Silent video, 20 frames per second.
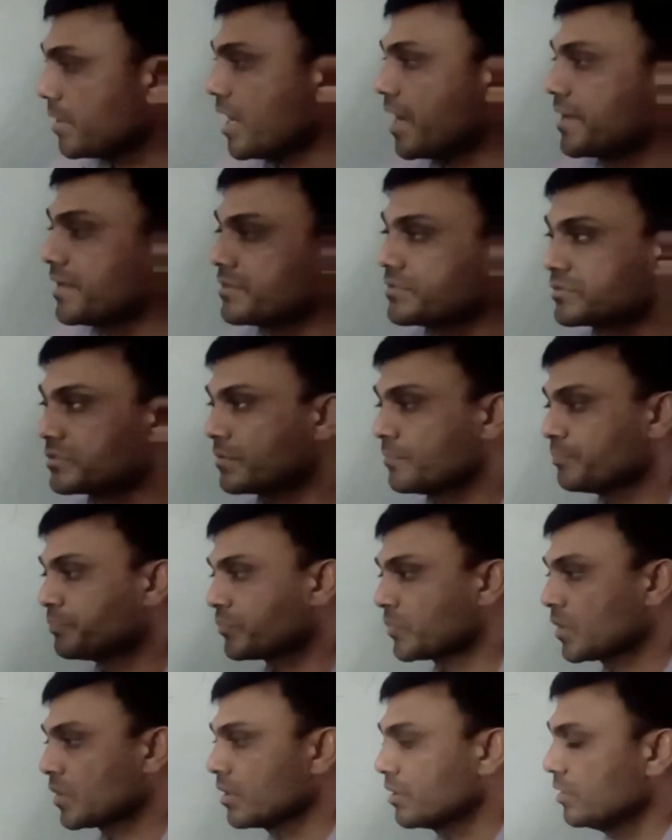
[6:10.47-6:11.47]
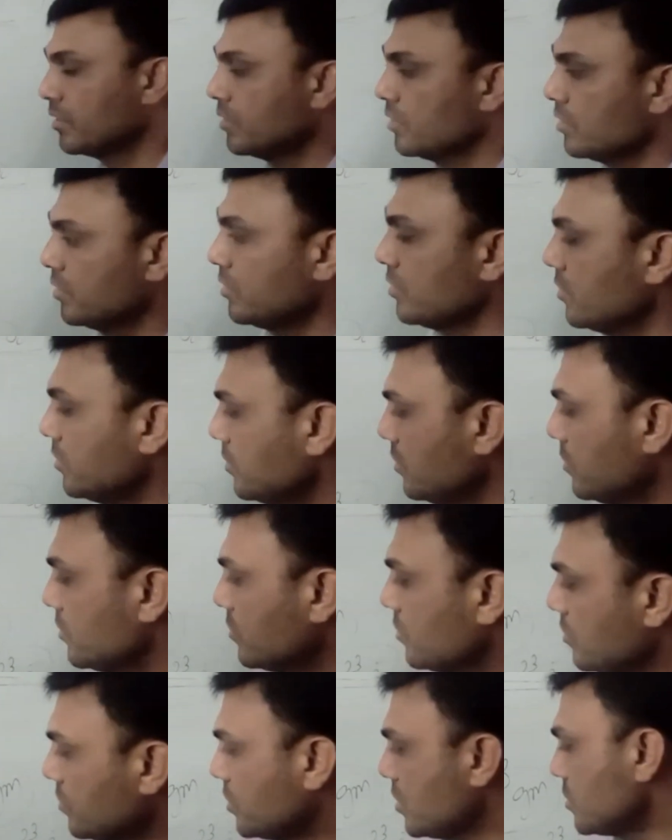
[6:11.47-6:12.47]
ions.
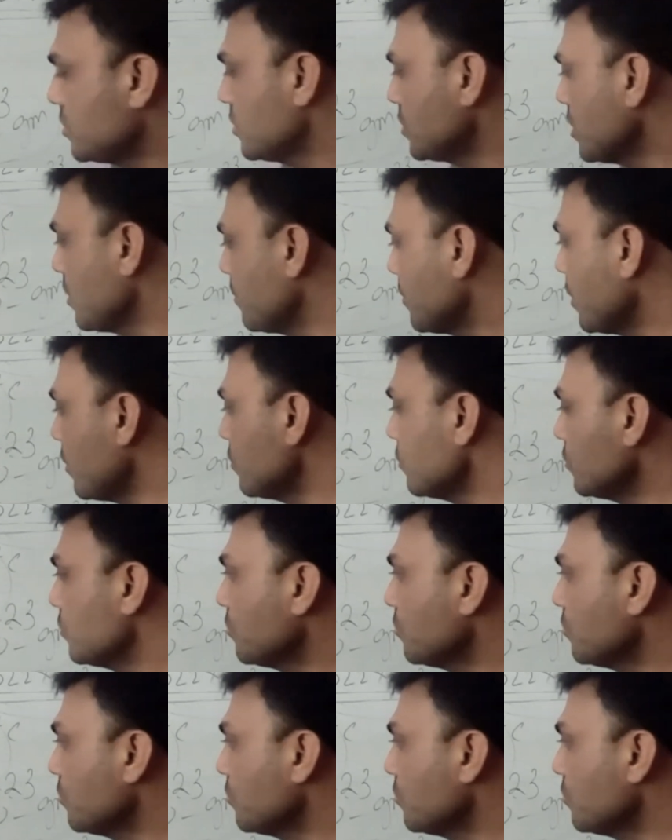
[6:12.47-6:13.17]
So this is about